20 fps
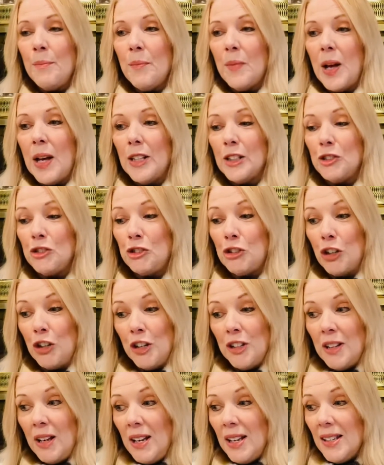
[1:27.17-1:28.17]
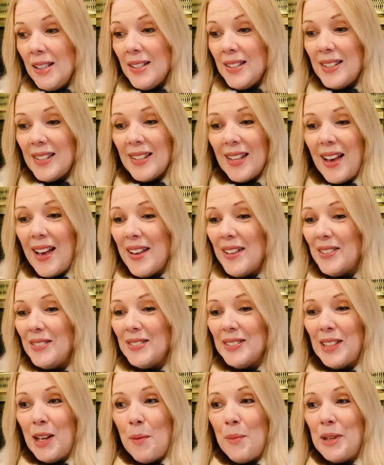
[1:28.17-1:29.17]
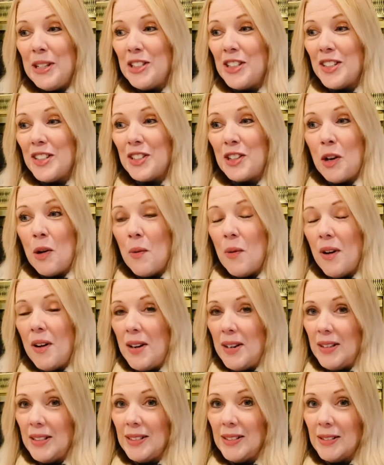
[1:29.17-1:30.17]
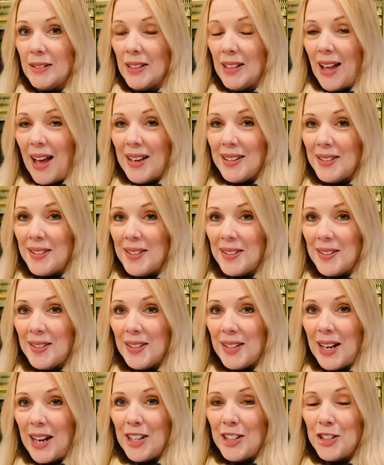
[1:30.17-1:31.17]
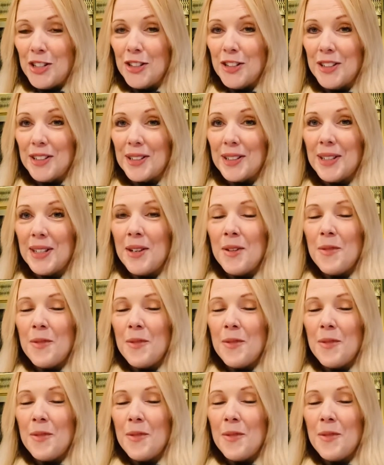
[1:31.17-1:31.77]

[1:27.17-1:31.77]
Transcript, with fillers: uh, journals, and let me just go on, classes that I took